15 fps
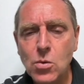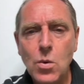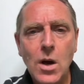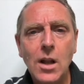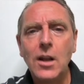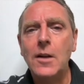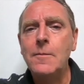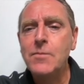
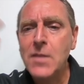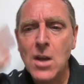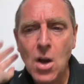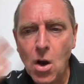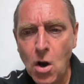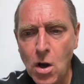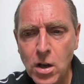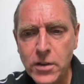Wallet,
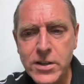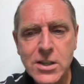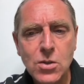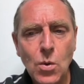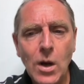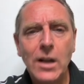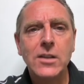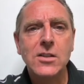all of these
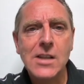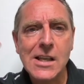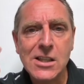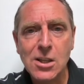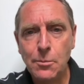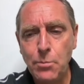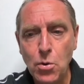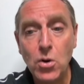wallets, they
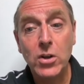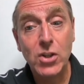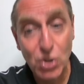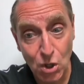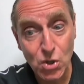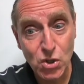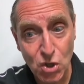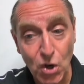support
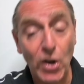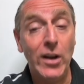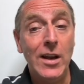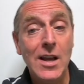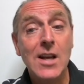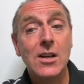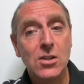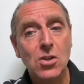Dogecoin.
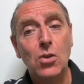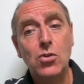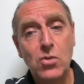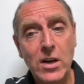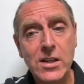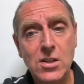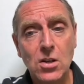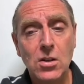So
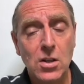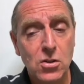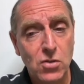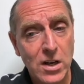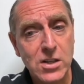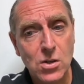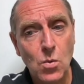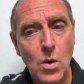
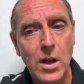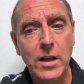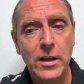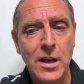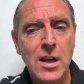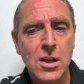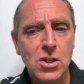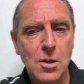Tracer Wallet
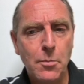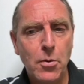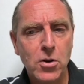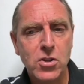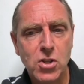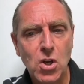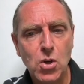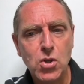
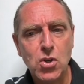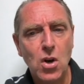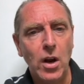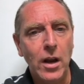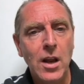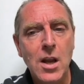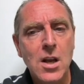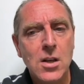supports Dogecoin.
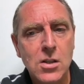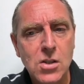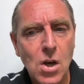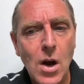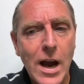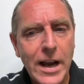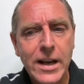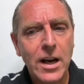So
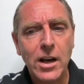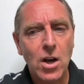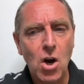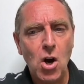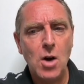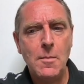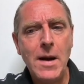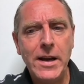I got
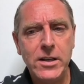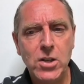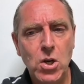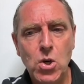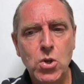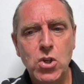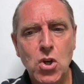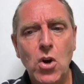all my
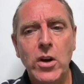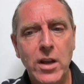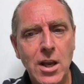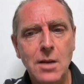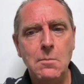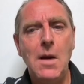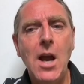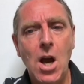Dogecoin in
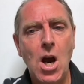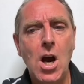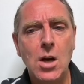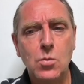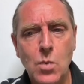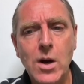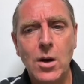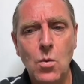my
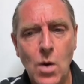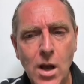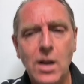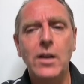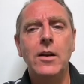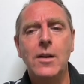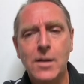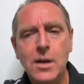hardware
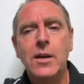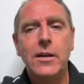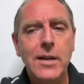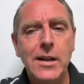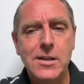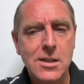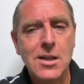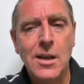wallet.
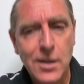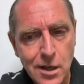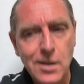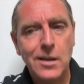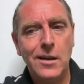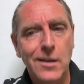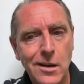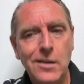That's,
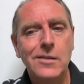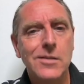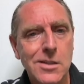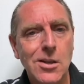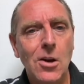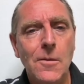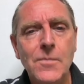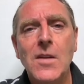I
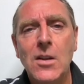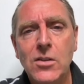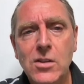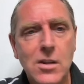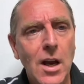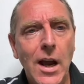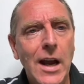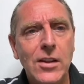
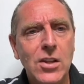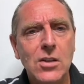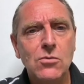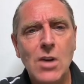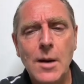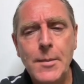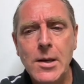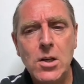think
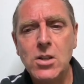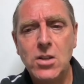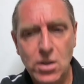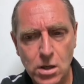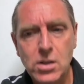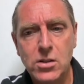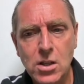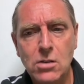Robinhood,
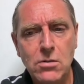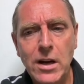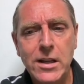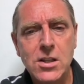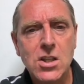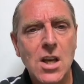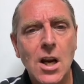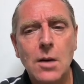they're running
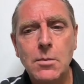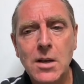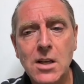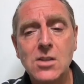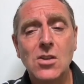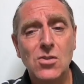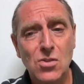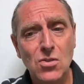scared,
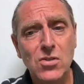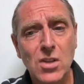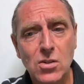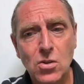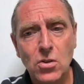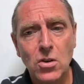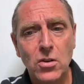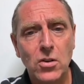because as soon as they
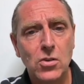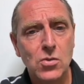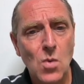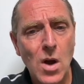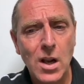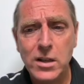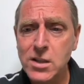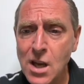turn on those
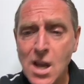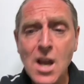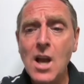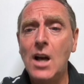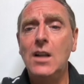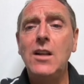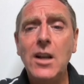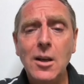wallets,
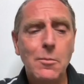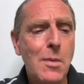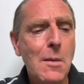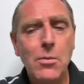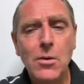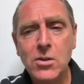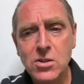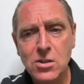a lot of
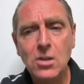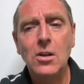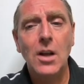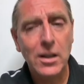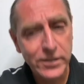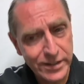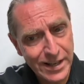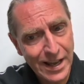people are still
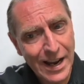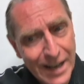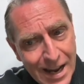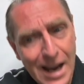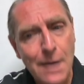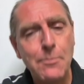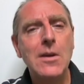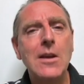not
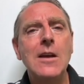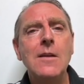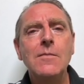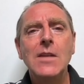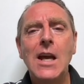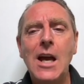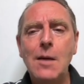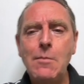happy
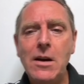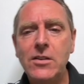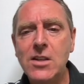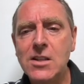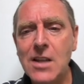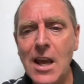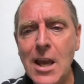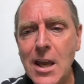about this
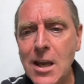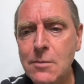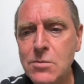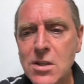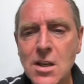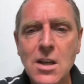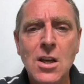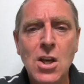
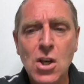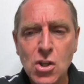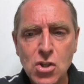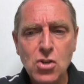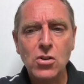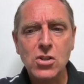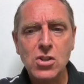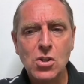AMZ
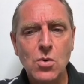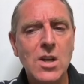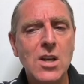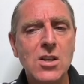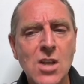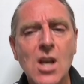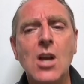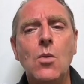short
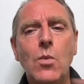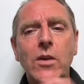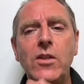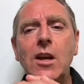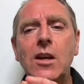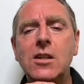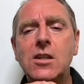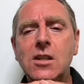squeeze when
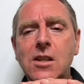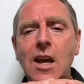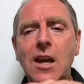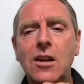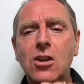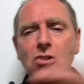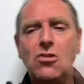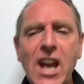they said,
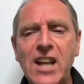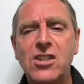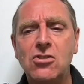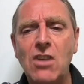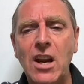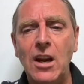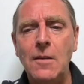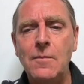you can't
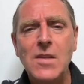trade.